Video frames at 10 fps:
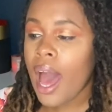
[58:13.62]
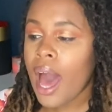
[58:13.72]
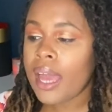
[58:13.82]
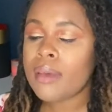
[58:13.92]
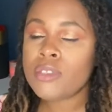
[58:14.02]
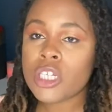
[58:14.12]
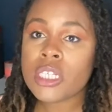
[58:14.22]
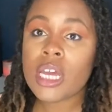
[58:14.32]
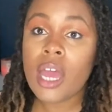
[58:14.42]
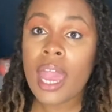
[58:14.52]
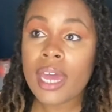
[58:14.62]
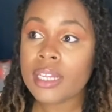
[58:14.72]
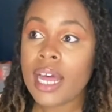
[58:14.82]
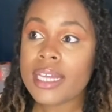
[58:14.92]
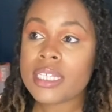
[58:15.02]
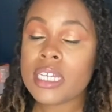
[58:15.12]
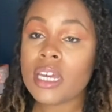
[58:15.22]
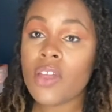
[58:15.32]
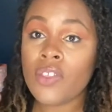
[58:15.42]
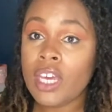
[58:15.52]
I am just
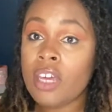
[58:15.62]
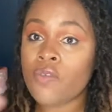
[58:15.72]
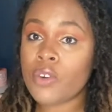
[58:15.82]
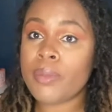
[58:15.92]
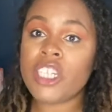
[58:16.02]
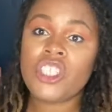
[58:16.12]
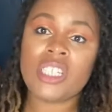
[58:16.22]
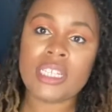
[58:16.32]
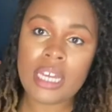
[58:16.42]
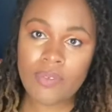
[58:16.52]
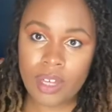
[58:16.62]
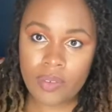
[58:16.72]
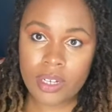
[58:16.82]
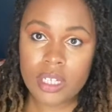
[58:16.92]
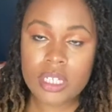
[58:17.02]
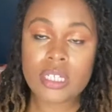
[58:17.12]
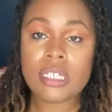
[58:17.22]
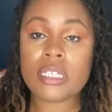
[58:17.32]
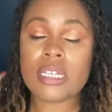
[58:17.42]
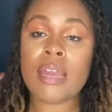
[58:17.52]
analyzing the information that they have given us, the
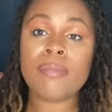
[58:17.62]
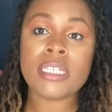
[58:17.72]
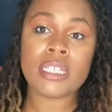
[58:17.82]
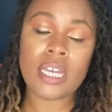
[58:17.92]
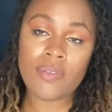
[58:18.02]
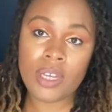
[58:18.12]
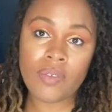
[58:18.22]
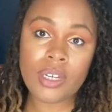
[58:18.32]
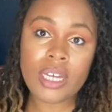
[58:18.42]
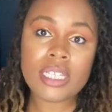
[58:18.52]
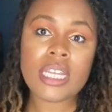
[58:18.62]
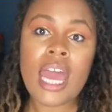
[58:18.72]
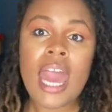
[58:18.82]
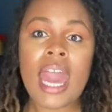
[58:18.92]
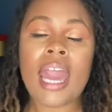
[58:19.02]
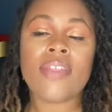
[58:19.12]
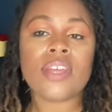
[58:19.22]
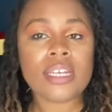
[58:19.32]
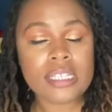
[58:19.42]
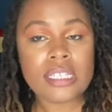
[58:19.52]
statements that they have given us, and the
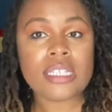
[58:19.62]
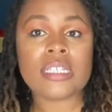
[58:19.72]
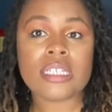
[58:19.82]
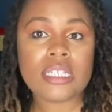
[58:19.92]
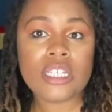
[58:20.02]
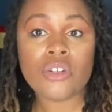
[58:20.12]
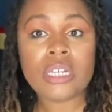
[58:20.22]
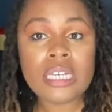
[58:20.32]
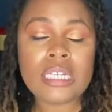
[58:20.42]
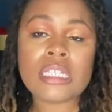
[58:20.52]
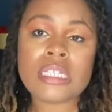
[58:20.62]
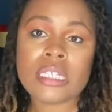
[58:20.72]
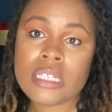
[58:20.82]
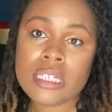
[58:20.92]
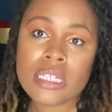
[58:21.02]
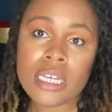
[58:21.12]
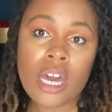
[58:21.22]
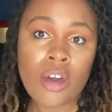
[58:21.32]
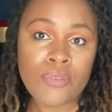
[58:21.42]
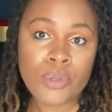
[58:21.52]
consistency or inconsistency
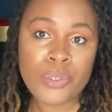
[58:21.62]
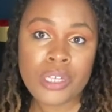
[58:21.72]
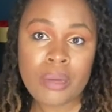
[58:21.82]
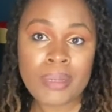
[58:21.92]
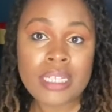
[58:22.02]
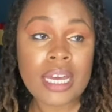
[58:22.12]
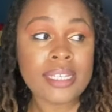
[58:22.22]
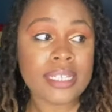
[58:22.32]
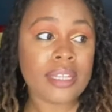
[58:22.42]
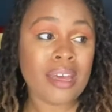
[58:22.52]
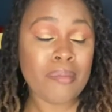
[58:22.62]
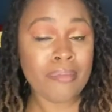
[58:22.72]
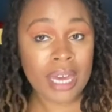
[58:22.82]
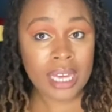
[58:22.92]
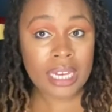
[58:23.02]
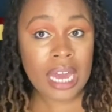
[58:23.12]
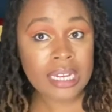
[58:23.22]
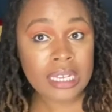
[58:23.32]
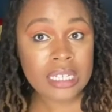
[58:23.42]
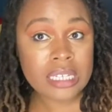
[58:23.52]
of those statements. I said that Megan had
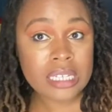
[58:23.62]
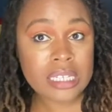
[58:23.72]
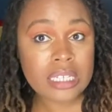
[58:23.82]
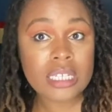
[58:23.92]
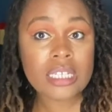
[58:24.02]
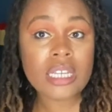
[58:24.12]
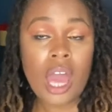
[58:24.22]
inconsistencies